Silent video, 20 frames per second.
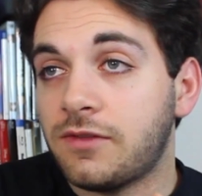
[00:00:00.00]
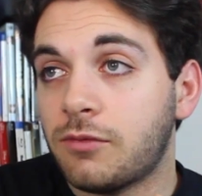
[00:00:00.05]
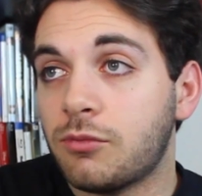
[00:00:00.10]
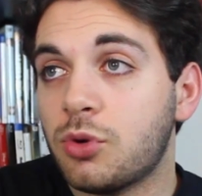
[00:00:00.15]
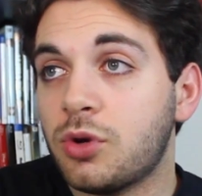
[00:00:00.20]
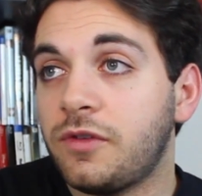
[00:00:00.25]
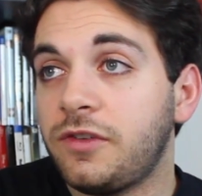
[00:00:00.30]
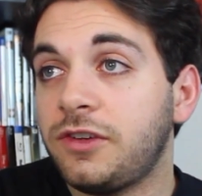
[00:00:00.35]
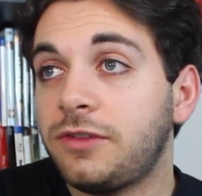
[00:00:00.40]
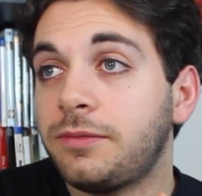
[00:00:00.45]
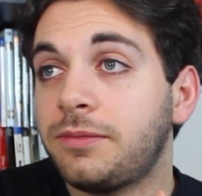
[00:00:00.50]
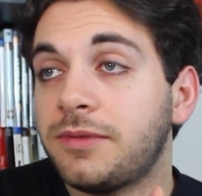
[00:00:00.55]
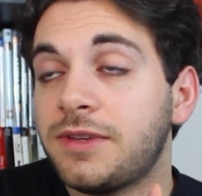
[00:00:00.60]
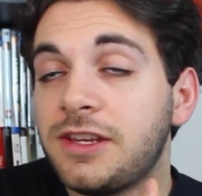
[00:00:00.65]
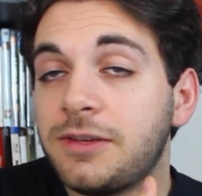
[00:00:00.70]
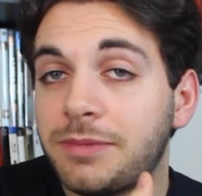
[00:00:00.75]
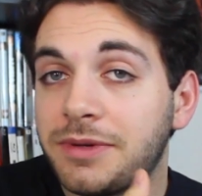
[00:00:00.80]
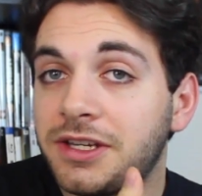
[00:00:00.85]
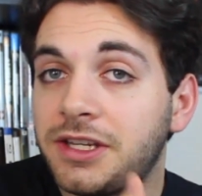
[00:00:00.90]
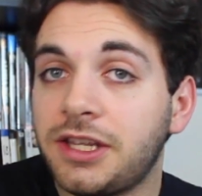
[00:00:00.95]
Evil movies.
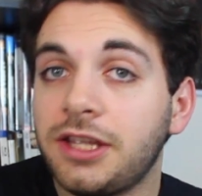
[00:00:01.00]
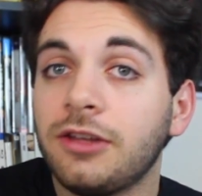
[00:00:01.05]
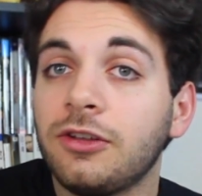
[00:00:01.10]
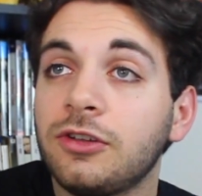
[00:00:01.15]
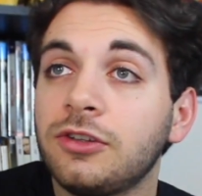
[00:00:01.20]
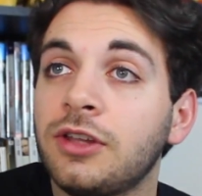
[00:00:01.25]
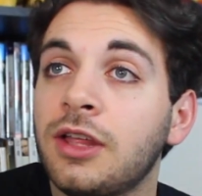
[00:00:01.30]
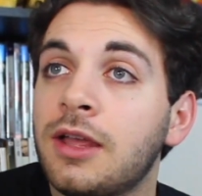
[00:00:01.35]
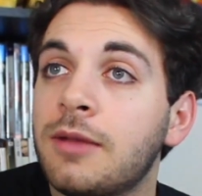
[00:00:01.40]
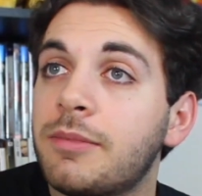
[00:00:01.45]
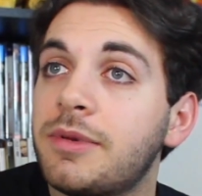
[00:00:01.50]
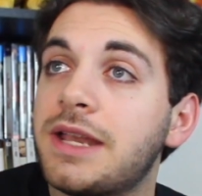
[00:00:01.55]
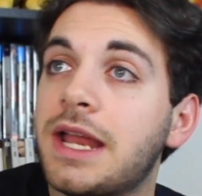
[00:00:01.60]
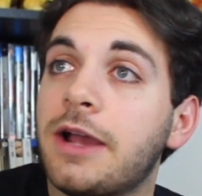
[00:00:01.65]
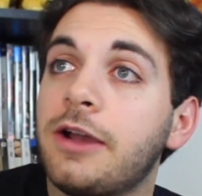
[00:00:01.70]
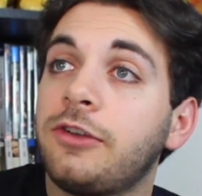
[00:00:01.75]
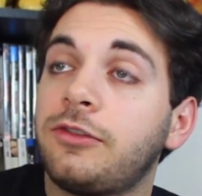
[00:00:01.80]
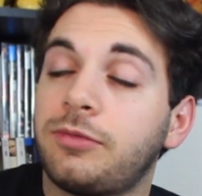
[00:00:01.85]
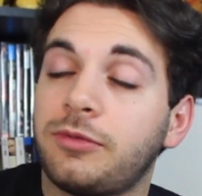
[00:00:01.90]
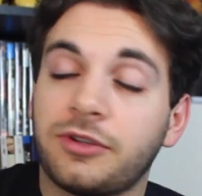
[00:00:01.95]
He's been killed, but
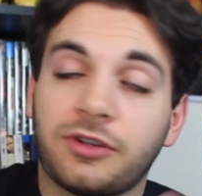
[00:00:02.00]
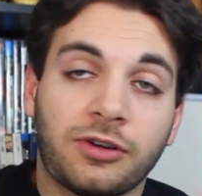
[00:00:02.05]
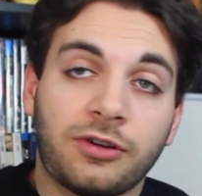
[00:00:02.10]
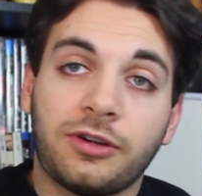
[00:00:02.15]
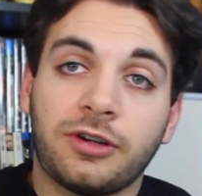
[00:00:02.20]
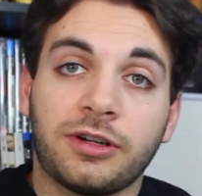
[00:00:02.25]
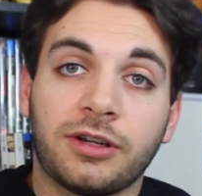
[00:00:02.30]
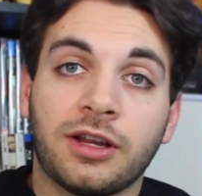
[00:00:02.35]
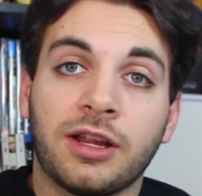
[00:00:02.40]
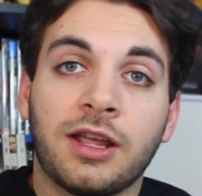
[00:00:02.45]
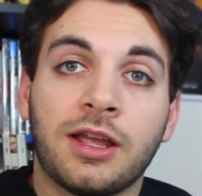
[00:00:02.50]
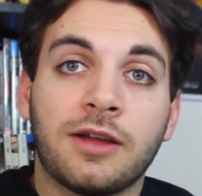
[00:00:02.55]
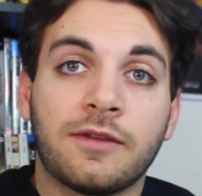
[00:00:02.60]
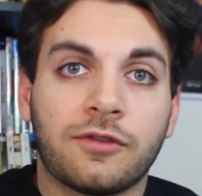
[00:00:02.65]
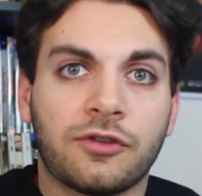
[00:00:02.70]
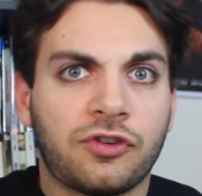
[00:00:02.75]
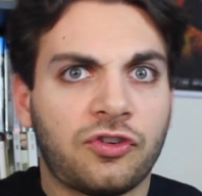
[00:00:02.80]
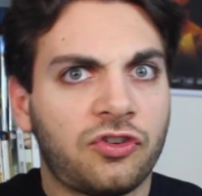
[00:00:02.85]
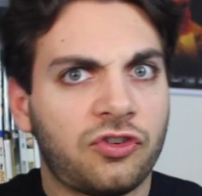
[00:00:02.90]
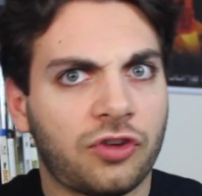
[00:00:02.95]
now he's returned.
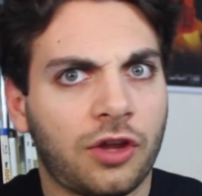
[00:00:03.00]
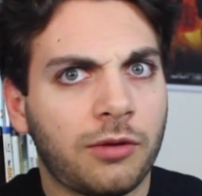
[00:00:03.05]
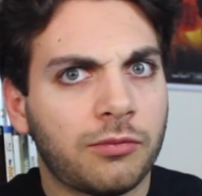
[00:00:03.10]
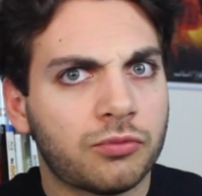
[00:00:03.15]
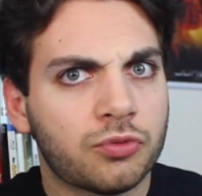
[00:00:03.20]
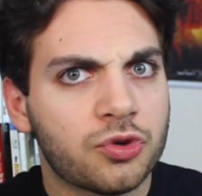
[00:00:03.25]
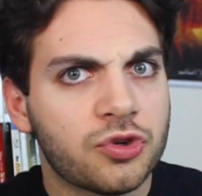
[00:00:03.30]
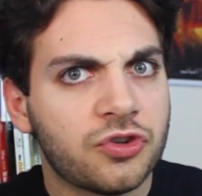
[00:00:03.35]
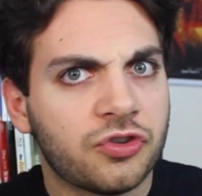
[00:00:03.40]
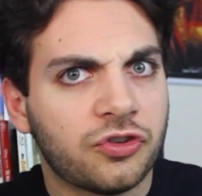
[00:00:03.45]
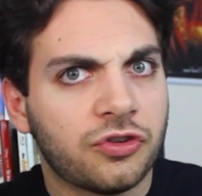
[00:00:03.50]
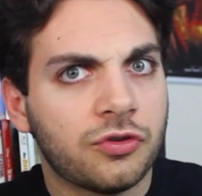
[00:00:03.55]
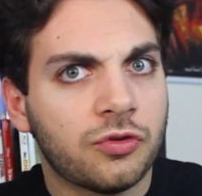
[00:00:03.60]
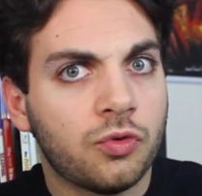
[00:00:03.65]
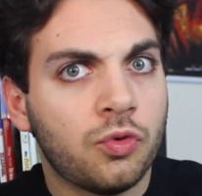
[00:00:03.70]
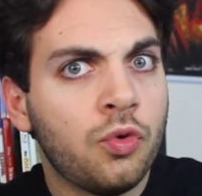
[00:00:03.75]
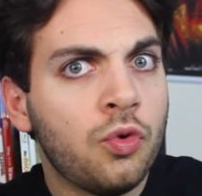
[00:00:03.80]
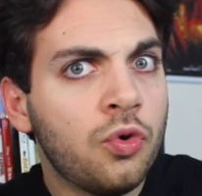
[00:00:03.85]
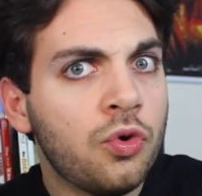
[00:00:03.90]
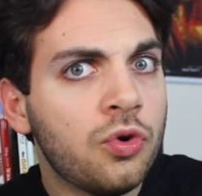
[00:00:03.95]
For some
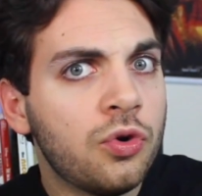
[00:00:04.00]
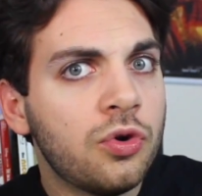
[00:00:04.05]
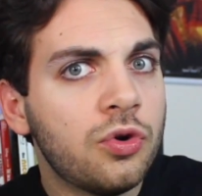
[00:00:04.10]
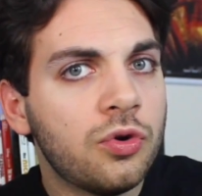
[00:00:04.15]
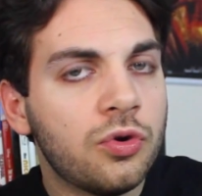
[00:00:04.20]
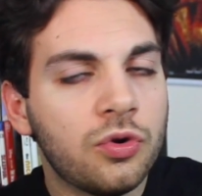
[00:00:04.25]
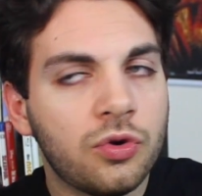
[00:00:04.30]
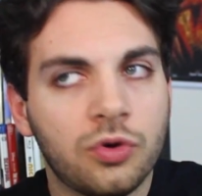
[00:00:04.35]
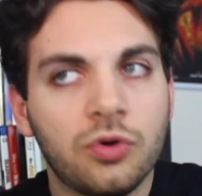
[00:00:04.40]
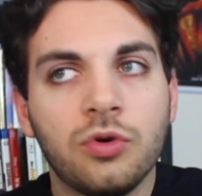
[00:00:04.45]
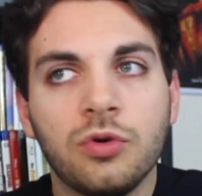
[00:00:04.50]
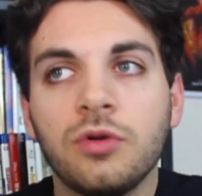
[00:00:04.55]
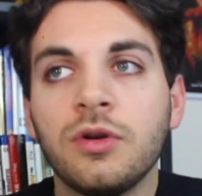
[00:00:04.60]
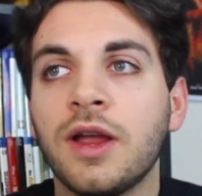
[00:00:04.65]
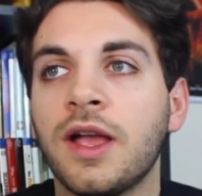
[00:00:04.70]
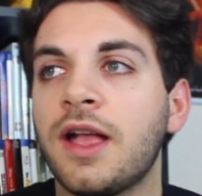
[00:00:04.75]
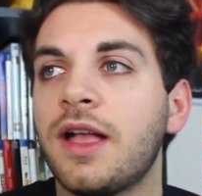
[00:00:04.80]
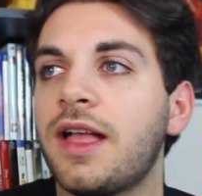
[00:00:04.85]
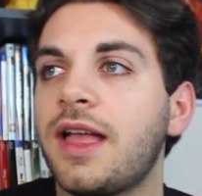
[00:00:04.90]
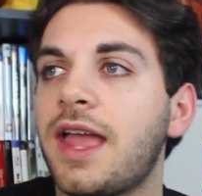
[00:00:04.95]
reason,
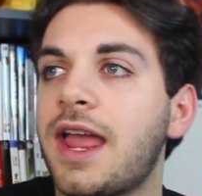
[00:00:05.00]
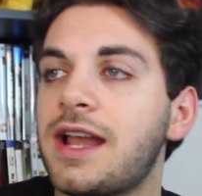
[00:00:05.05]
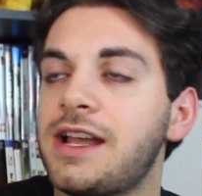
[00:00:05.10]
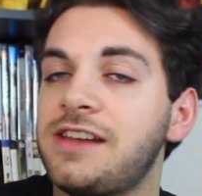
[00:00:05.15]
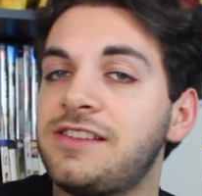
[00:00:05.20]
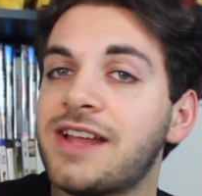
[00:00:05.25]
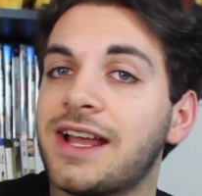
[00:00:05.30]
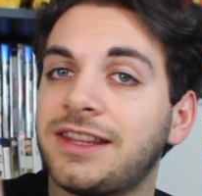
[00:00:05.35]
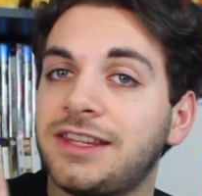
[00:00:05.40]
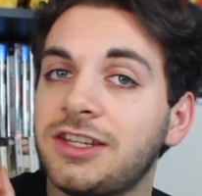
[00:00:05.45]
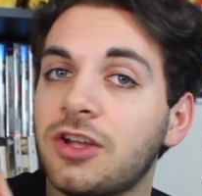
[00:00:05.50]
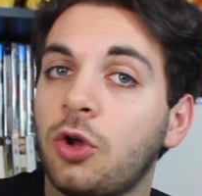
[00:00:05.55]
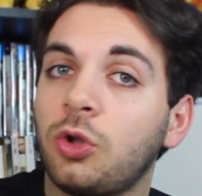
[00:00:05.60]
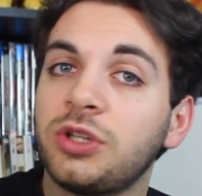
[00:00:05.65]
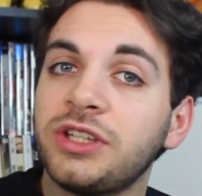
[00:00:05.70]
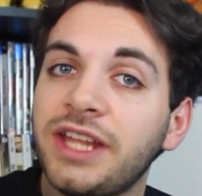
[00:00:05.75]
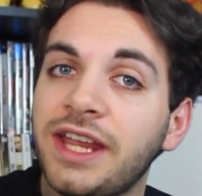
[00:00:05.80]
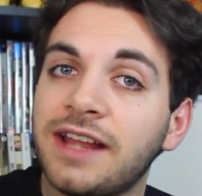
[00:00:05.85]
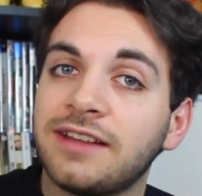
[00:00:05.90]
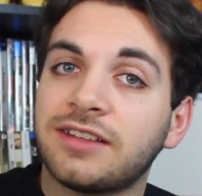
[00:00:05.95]
and he's got the
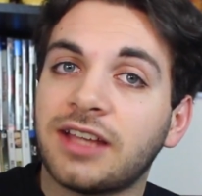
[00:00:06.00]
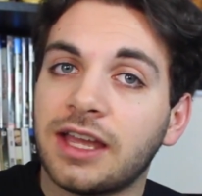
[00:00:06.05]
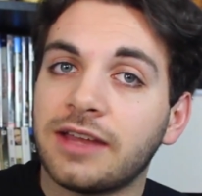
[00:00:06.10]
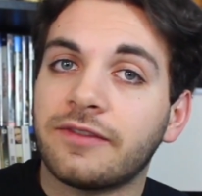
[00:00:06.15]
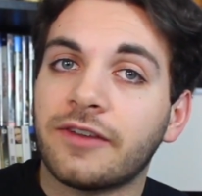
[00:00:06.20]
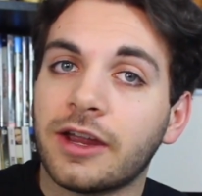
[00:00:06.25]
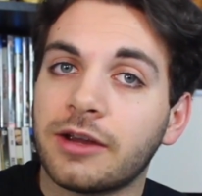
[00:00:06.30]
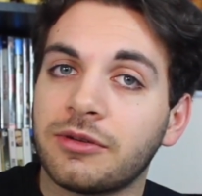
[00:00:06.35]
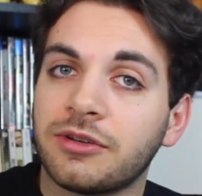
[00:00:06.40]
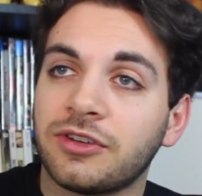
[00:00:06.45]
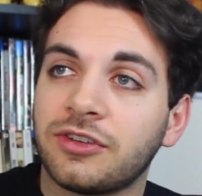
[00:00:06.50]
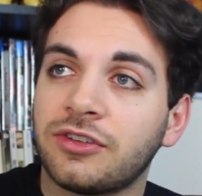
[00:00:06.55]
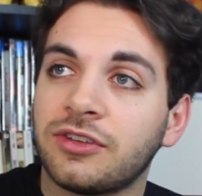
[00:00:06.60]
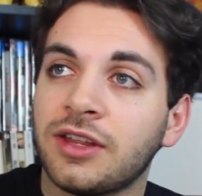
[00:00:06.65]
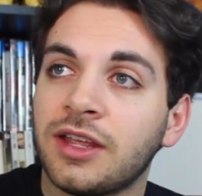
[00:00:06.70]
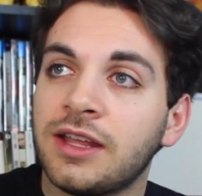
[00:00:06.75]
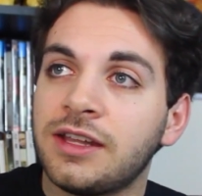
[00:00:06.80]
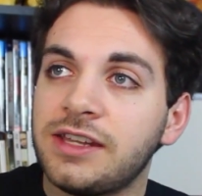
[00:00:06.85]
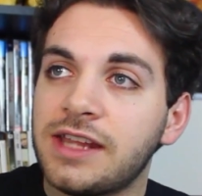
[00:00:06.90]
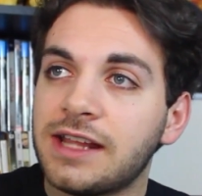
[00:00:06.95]
only
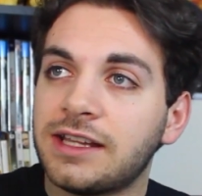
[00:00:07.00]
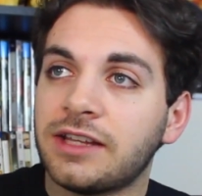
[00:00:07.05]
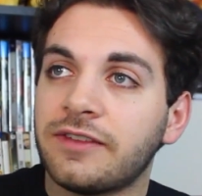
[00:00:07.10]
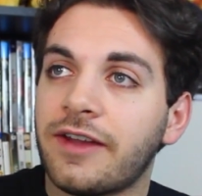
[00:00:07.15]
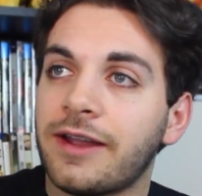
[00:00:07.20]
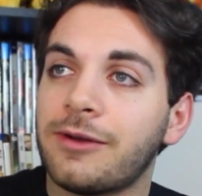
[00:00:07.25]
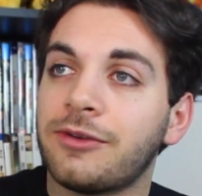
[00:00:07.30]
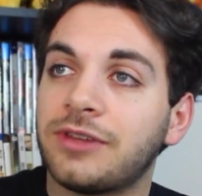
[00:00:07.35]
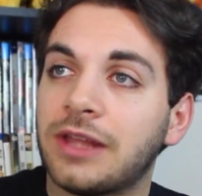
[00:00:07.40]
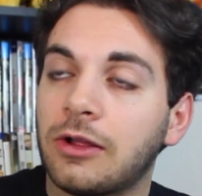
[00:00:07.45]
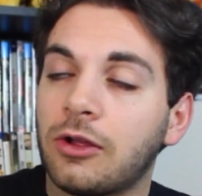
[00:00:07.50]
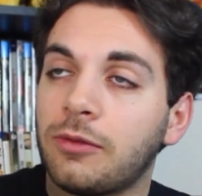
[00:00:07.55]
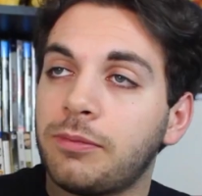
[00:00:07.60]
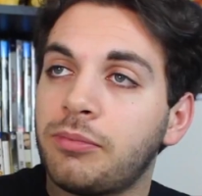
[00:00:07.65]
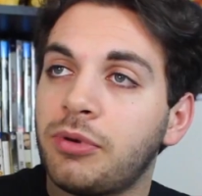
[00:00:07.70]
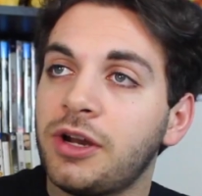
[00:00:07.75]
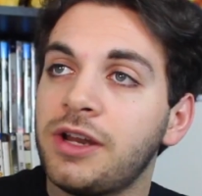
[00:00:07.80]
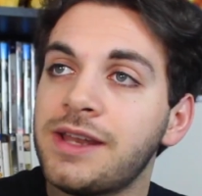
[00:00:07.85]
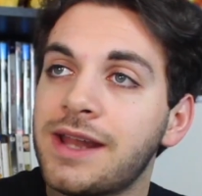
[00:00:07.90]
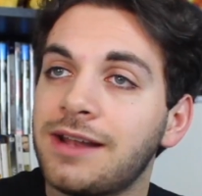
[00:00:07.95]
antivirus. The antivirus that will
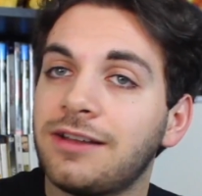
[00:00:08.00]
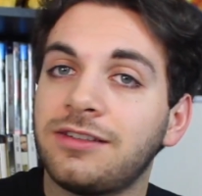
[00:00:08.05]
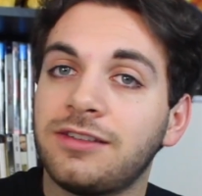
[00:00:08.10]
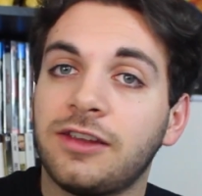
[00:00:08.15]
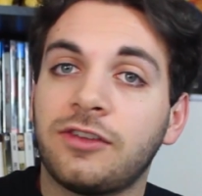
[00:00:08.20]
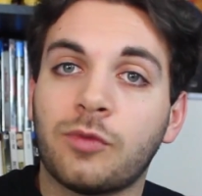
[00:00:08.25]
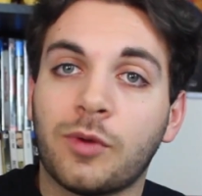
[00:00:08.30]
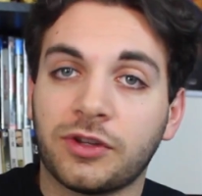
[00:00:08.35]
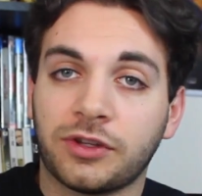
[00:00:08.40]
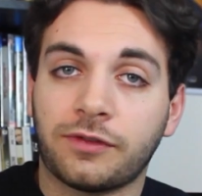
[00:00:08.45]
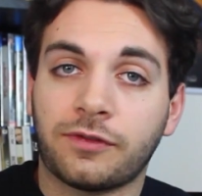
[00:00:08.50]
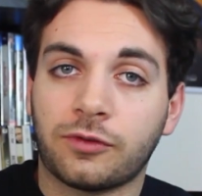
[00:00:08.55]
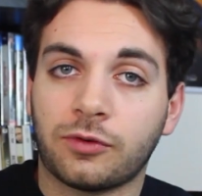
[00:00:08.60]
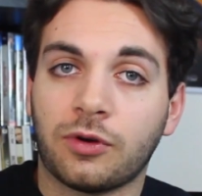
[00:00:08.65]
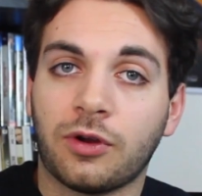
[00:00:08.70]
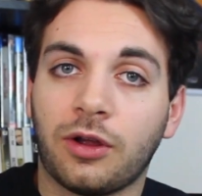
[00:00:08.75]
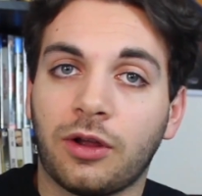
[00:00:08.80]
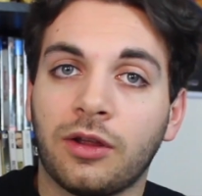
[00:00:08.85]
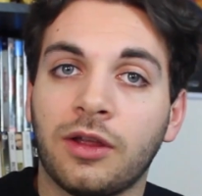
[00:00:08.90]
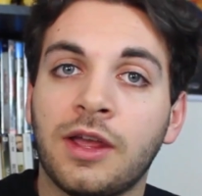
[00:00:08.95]
put an end to this once and
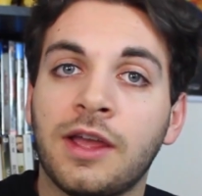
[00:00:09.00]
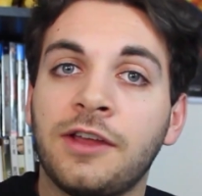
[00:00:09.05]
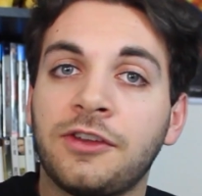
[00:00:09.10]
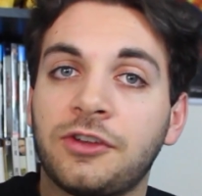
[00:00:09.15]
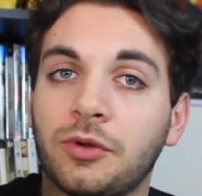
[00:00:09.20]
for all.